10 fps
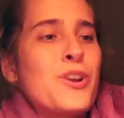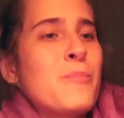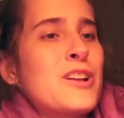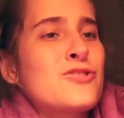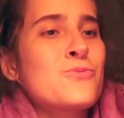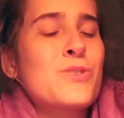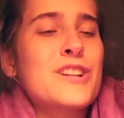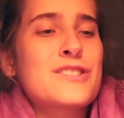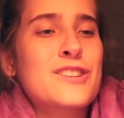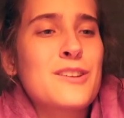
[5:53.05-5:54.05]
Pretty much what
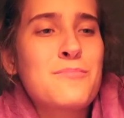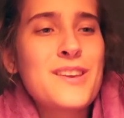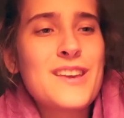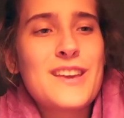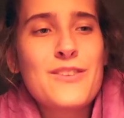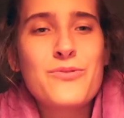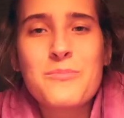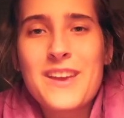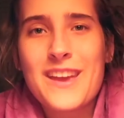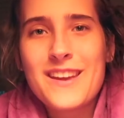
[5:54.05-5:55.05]
it's gonna be for
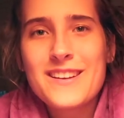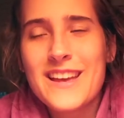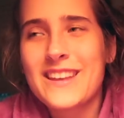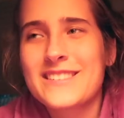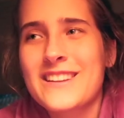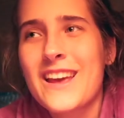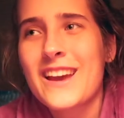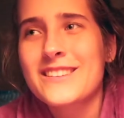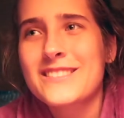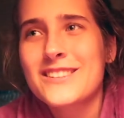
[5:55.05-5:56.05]
me is the
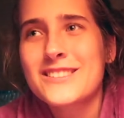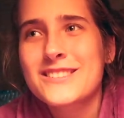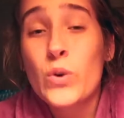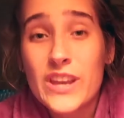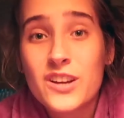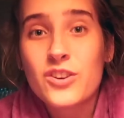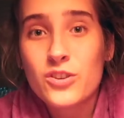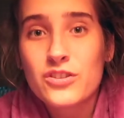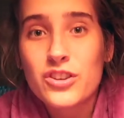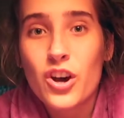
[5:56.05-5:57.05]
next week
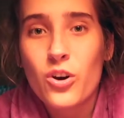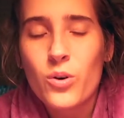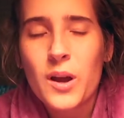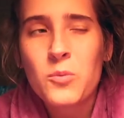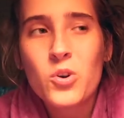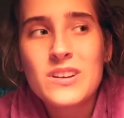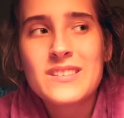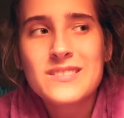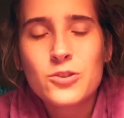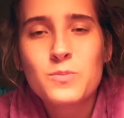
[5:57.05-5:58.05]
or so, I'm going to
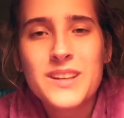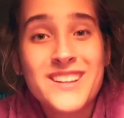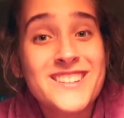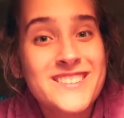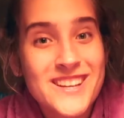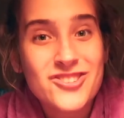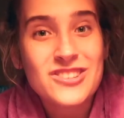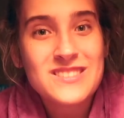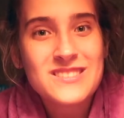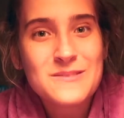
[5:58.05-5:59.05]
still be
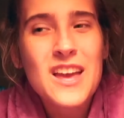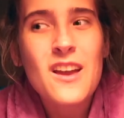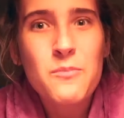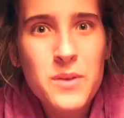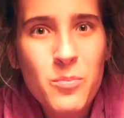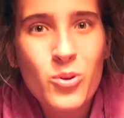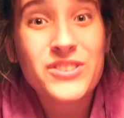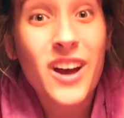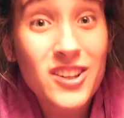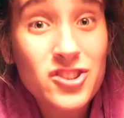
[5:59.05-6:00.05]
contagious. If people
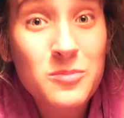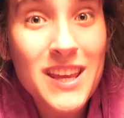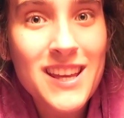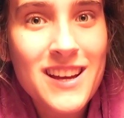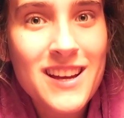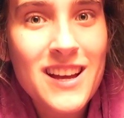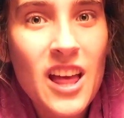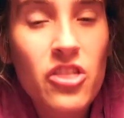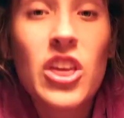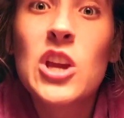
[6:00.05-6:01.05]
touch me,
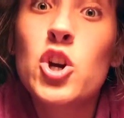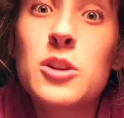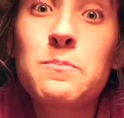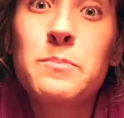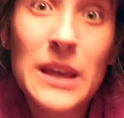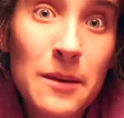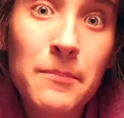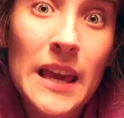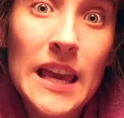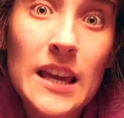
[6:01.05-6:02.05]
they could be
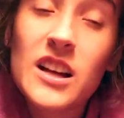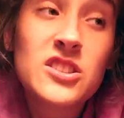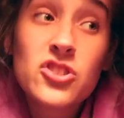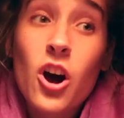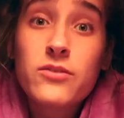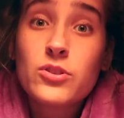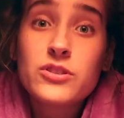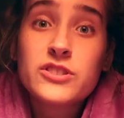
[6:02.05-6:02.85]
me. That's awful.